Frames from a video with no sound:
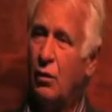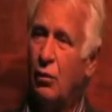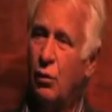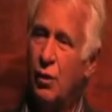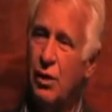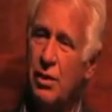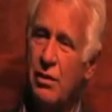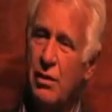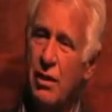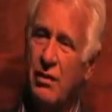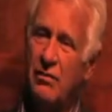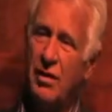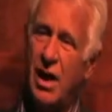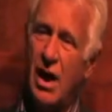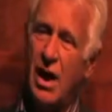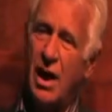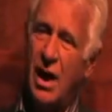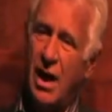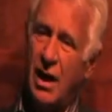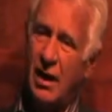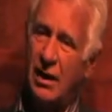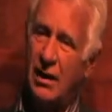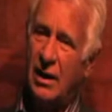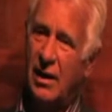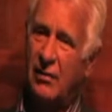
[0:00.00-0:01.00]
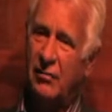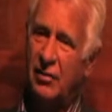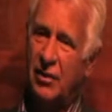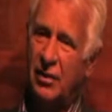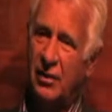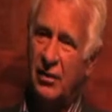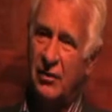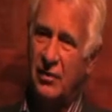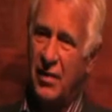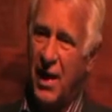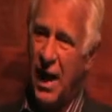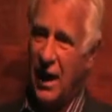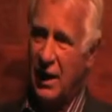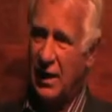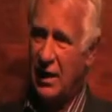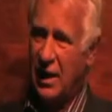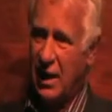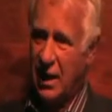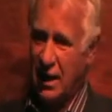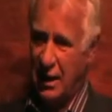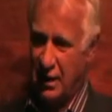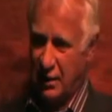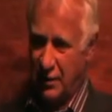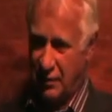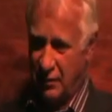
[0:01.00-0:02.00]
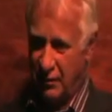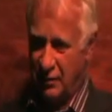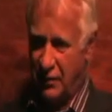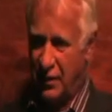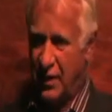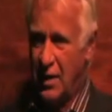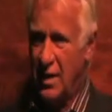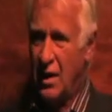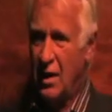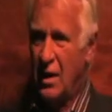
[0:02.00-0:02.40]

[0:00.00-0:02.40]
When you have a high level of that kind of